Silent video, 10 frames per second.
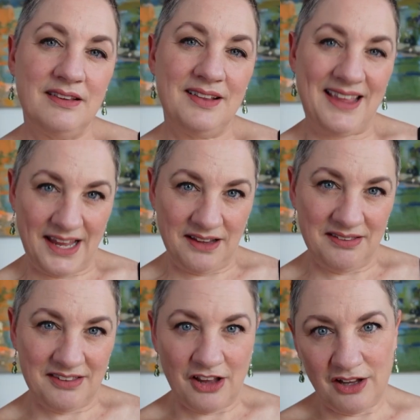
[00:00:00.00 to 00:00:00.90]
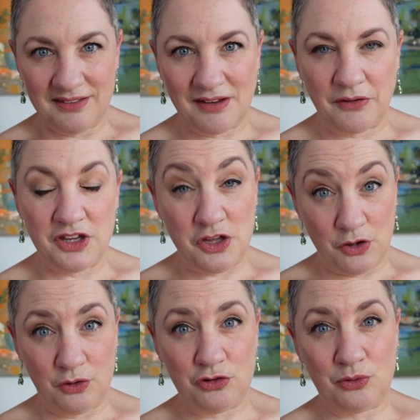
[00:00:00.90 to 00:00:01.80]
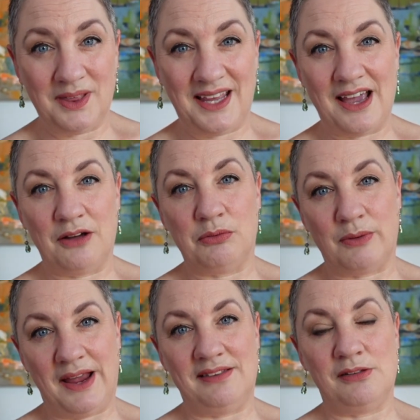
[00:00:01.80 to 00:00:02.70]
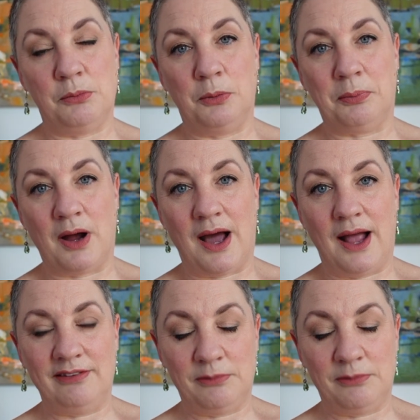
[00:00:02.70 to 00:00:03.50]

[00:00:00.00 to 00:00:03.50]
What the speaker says: The inserts are usually a reasonable price,